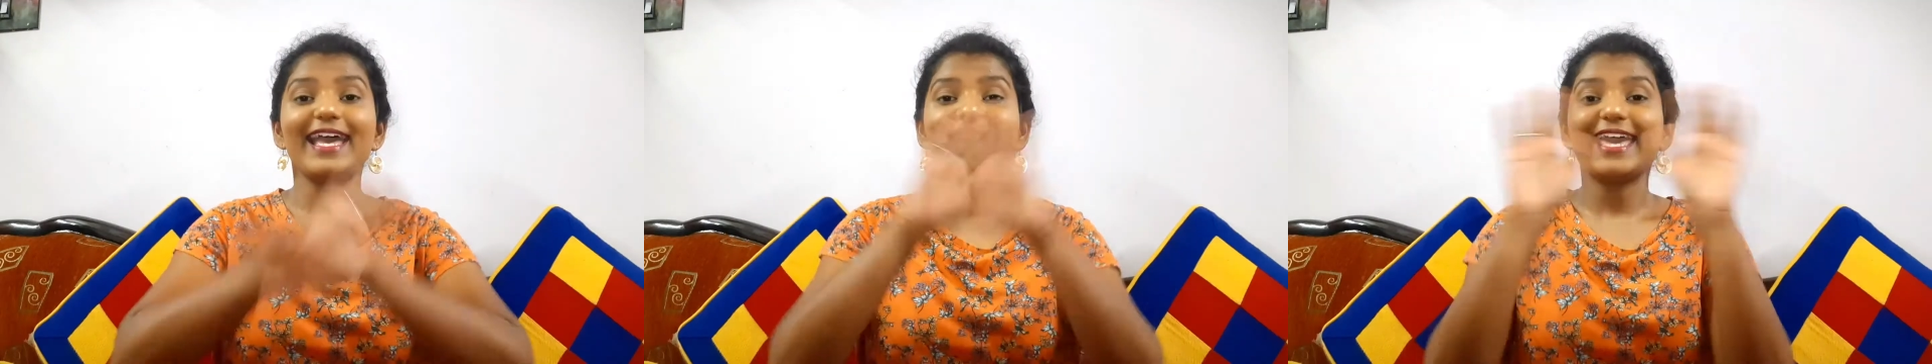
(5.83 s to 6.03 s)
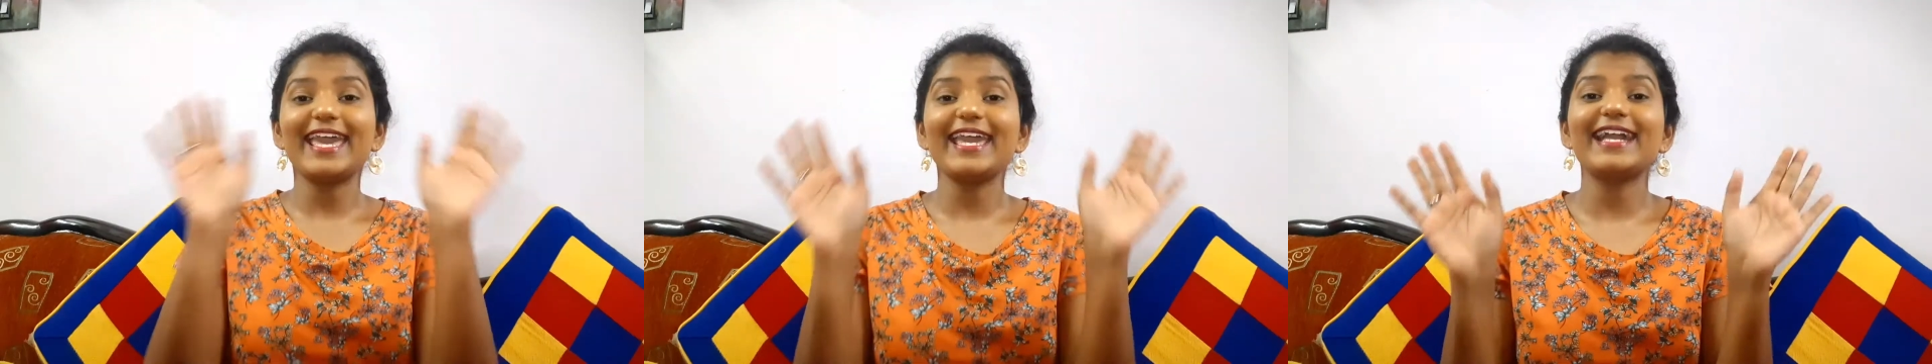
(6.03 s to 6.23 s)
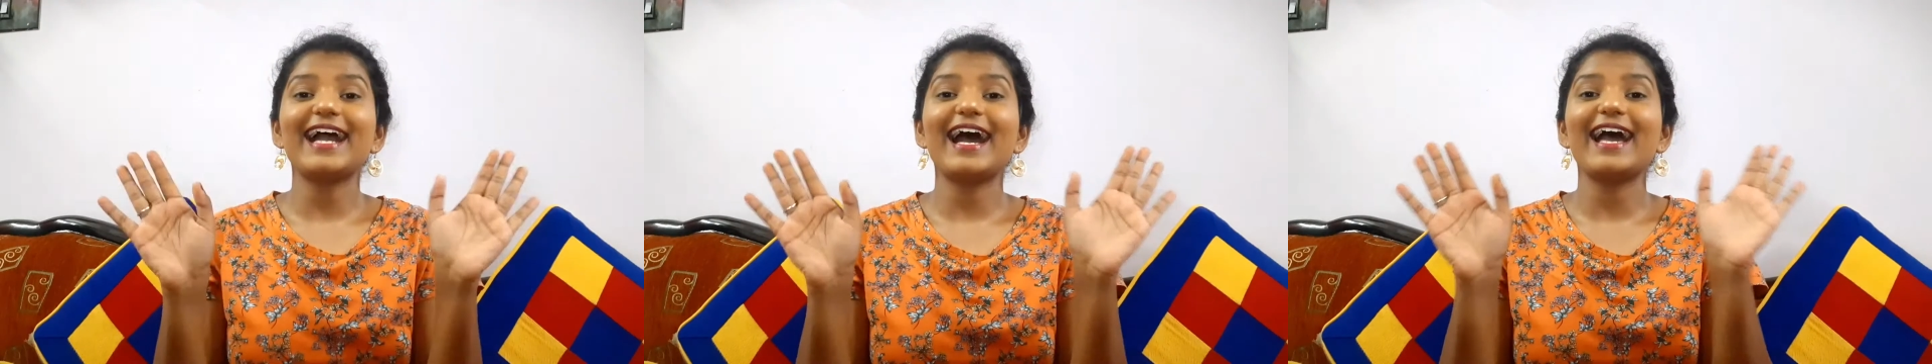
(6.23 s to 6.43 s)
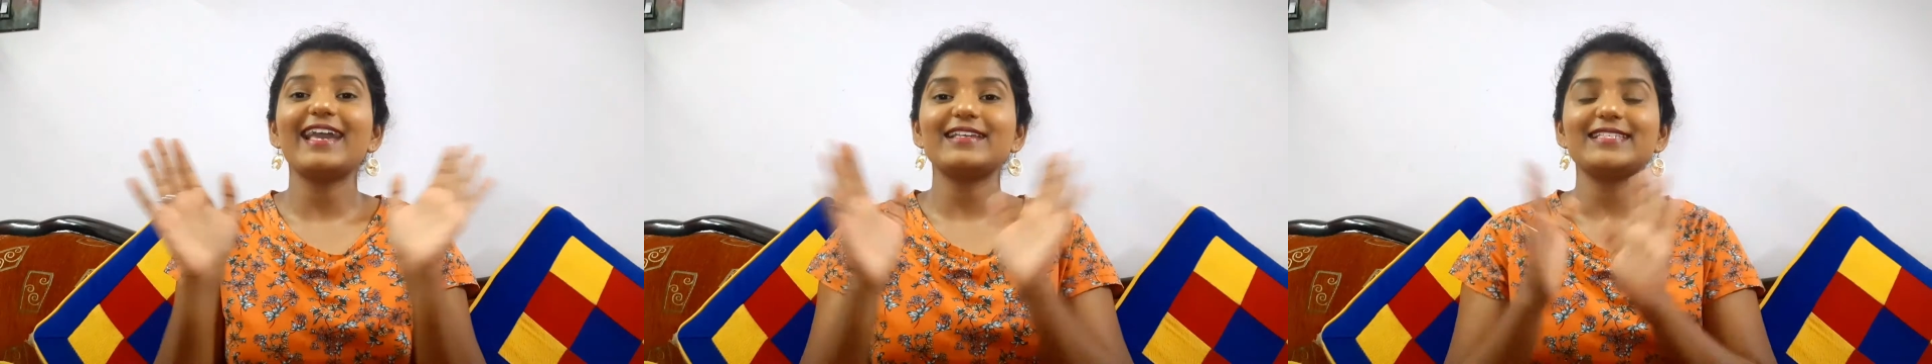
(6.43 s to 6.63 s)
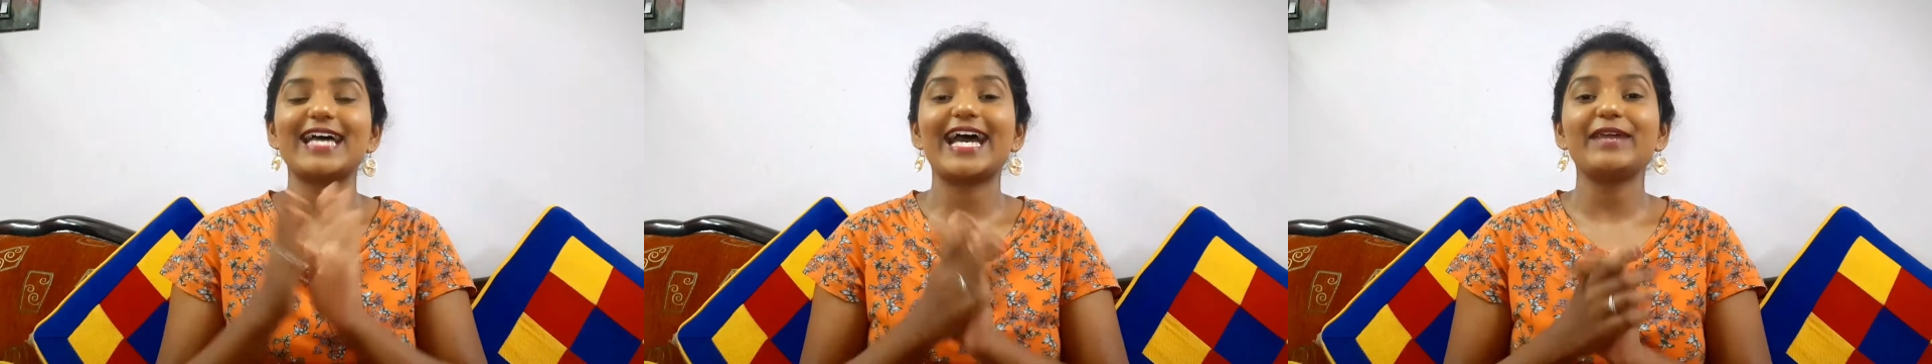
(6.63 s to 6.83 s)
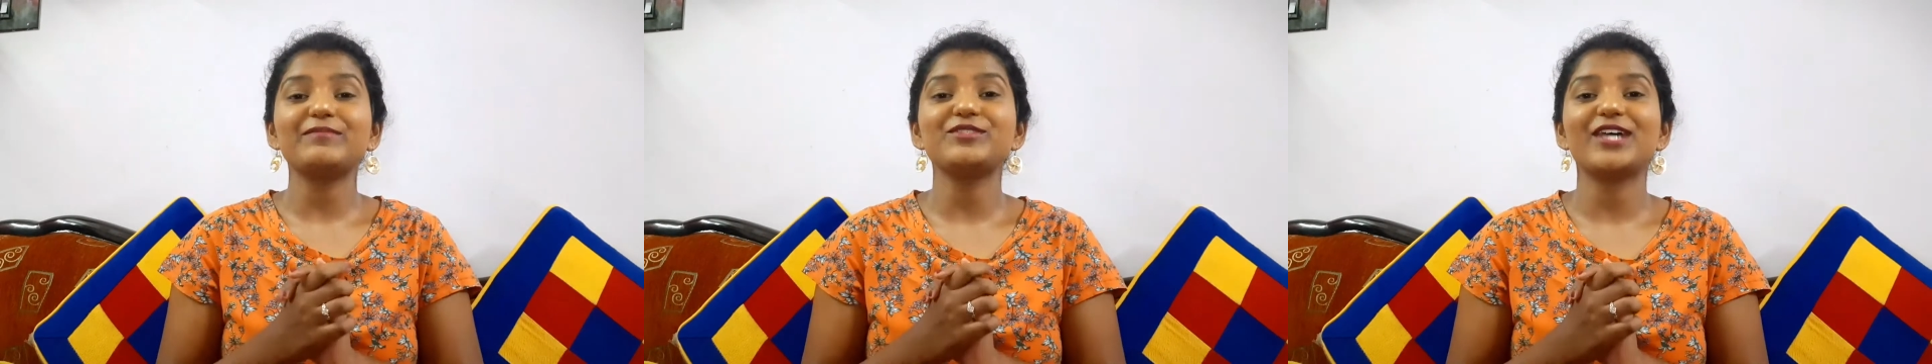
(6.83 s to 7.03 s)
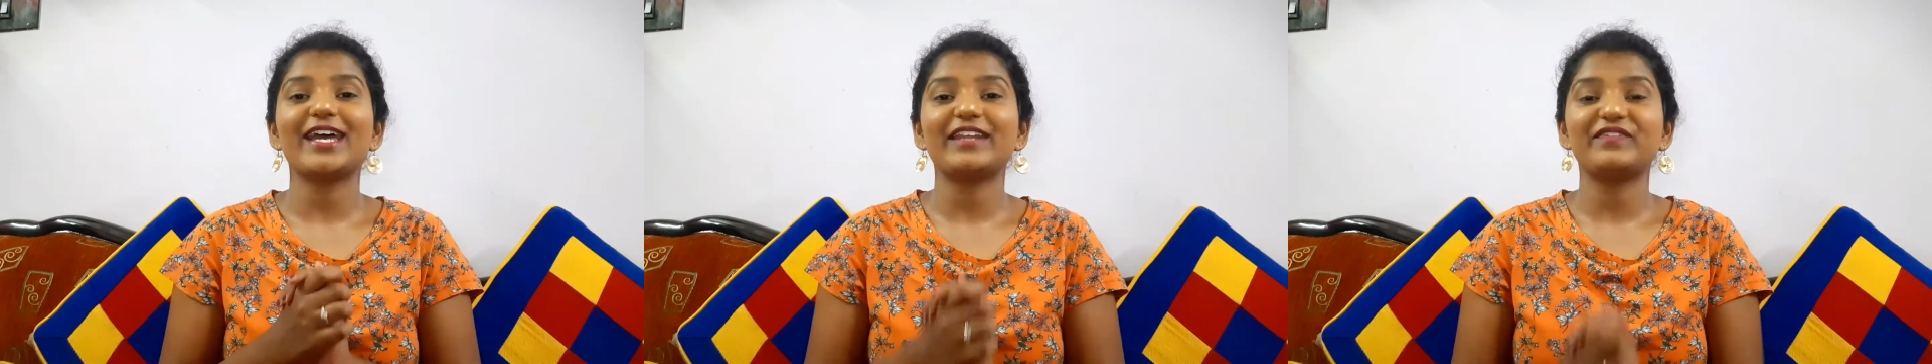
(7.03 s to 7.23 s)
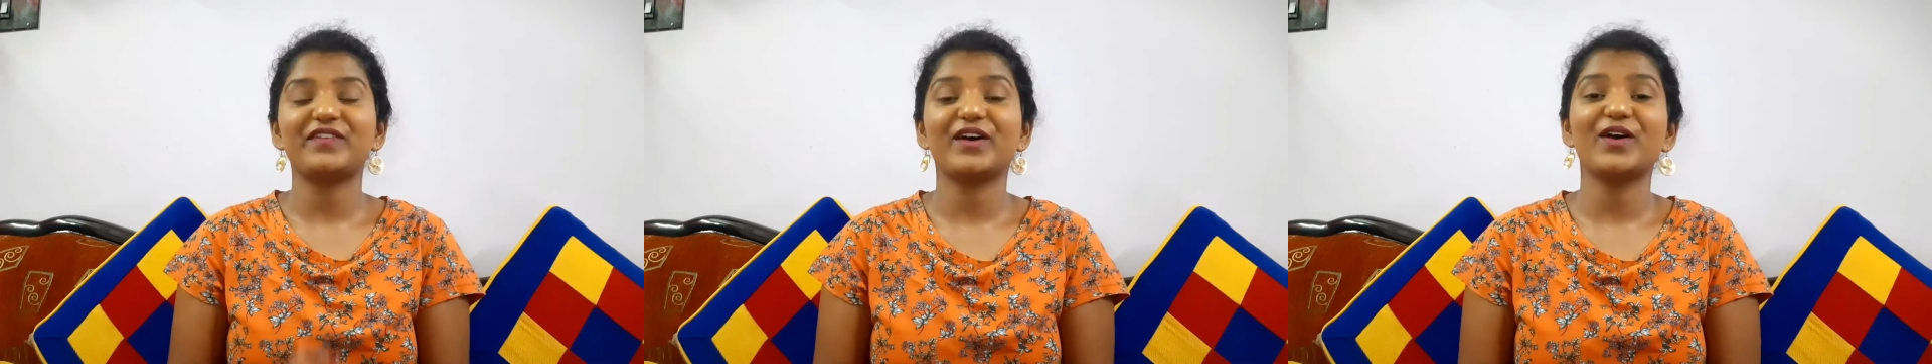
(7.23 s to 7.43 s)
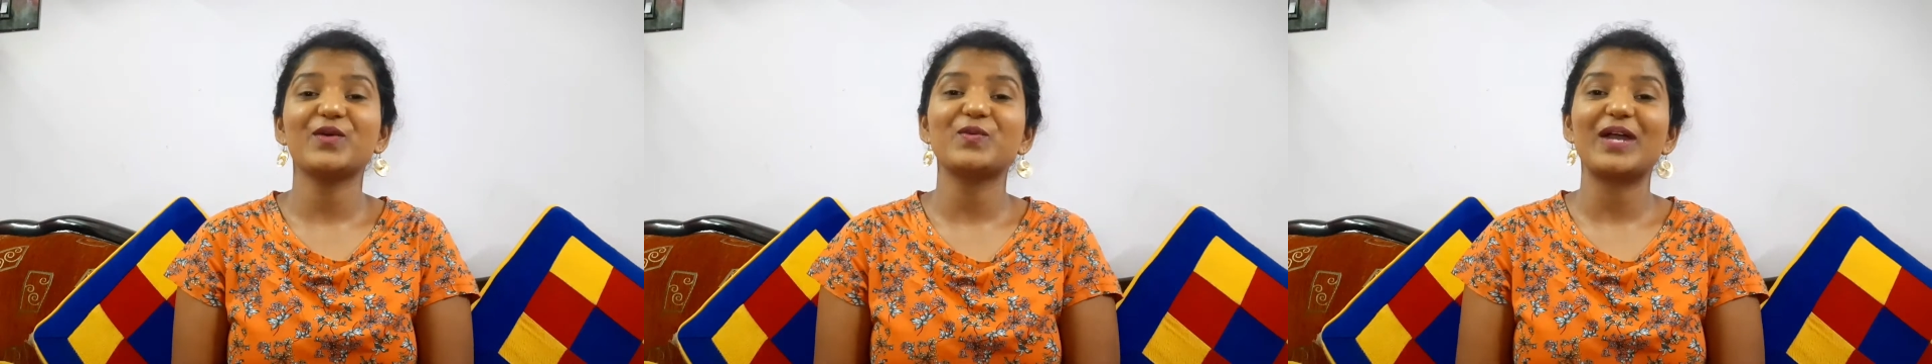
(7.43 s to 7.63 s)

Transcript: Hey guys, I'm Jennifer.